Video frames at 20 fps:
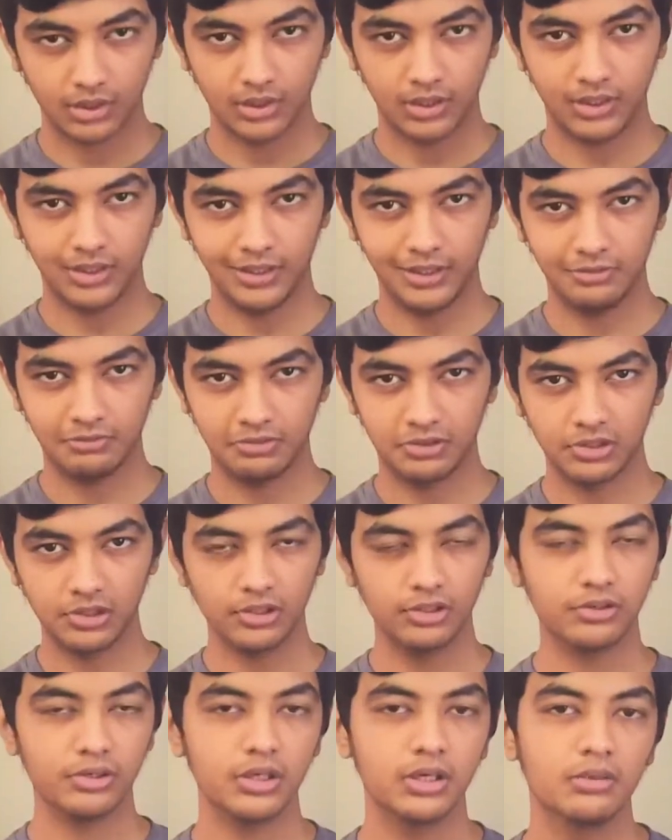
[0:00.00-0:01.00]

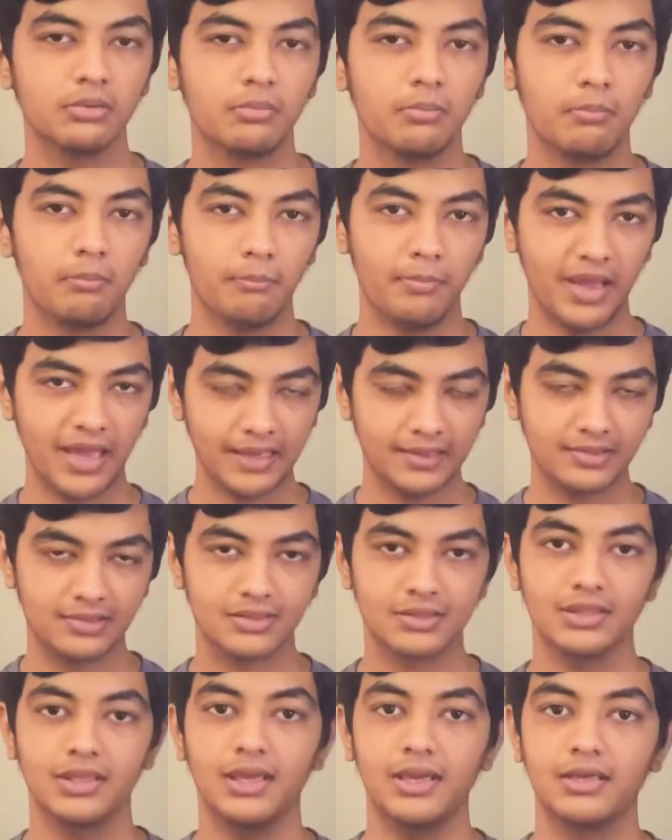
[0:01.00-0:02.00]
8100 Max,
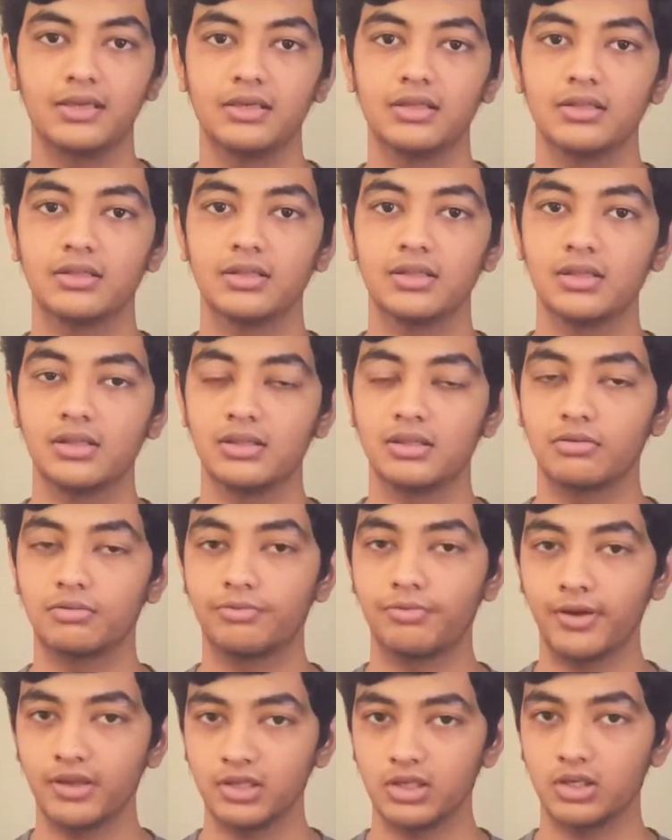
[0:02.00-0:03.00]
and this is a
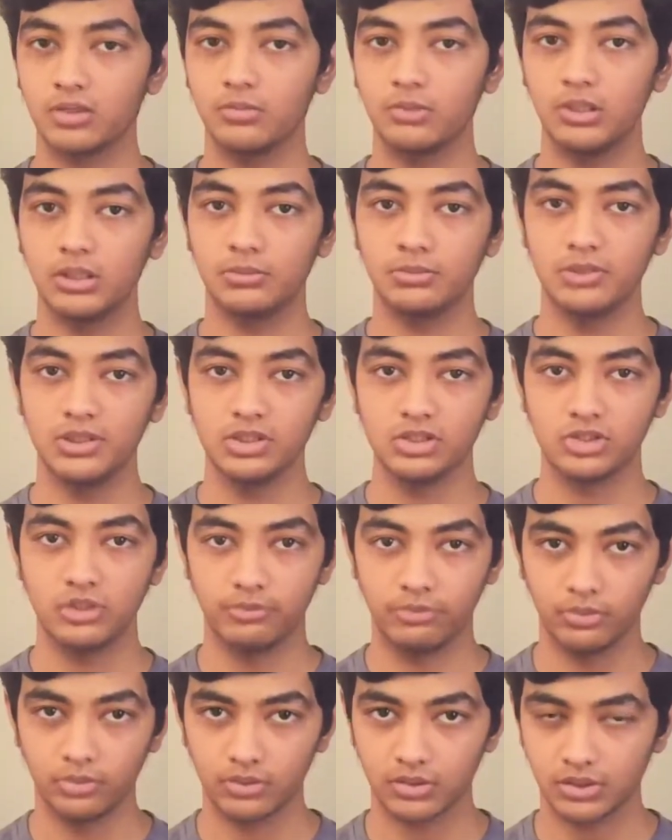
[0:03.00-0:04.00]
5nm based
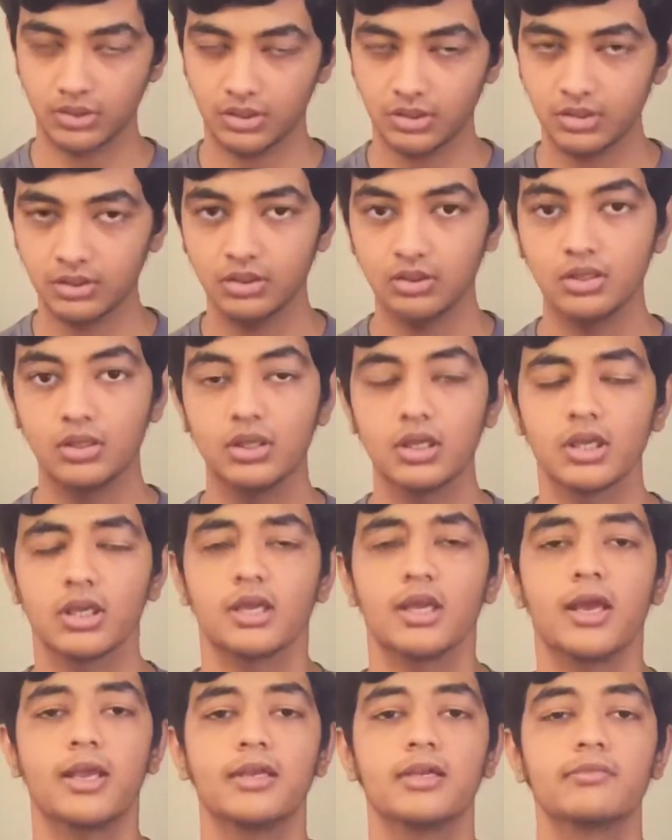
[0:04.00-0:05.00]
processor.
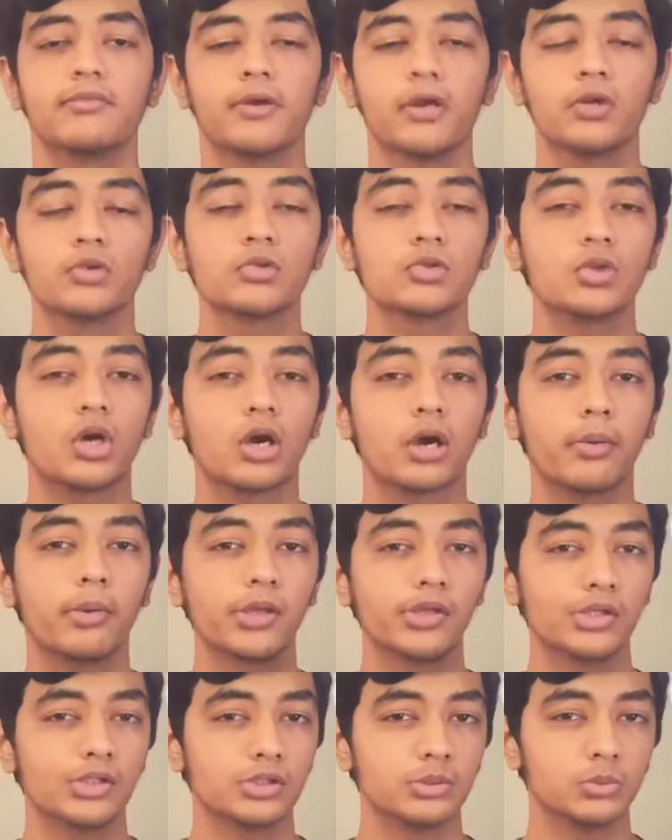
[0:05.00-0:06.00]
And if I have to talk
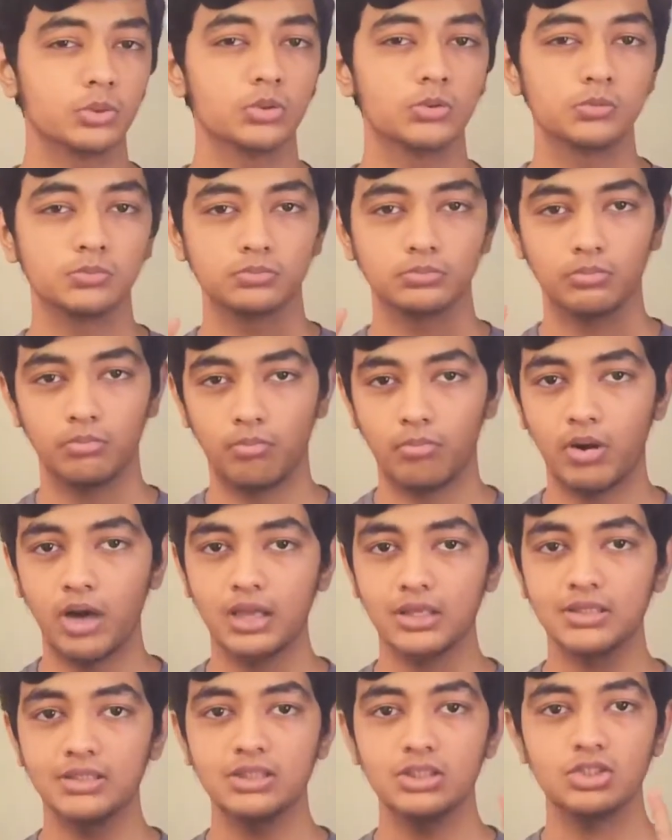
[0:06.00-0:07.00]
about the GPU,
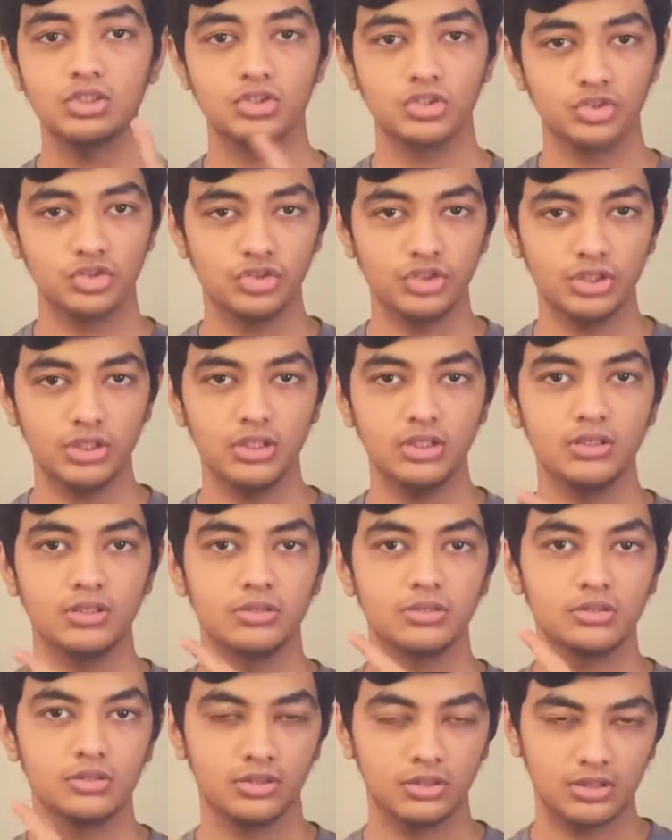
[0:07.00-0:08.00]
Mali
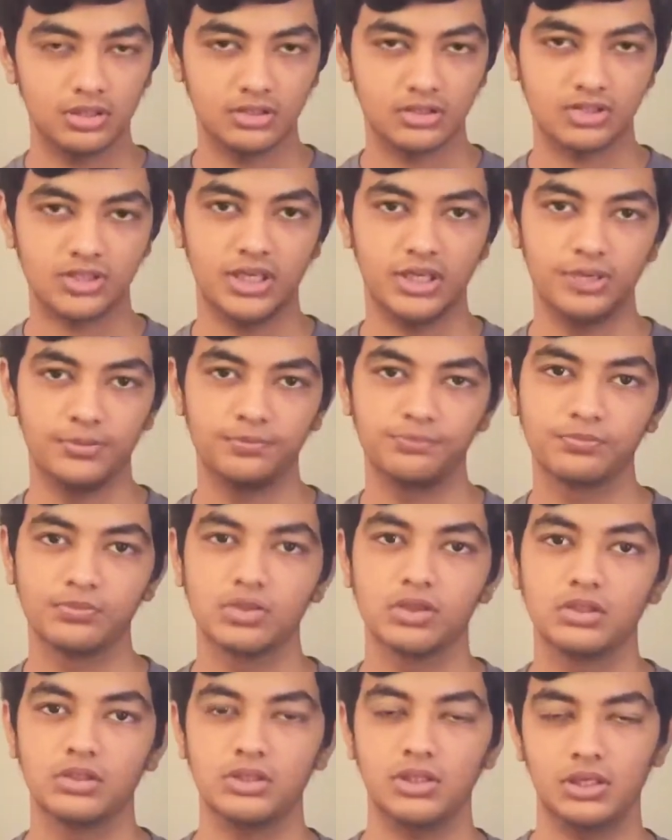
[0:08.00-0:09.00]
G610.
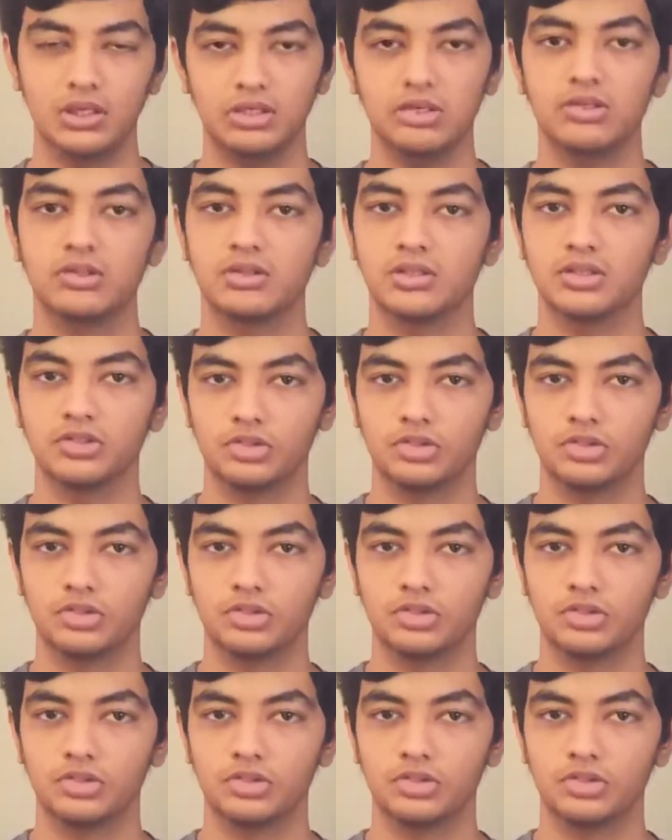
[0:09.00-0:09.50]
Yeah, it's a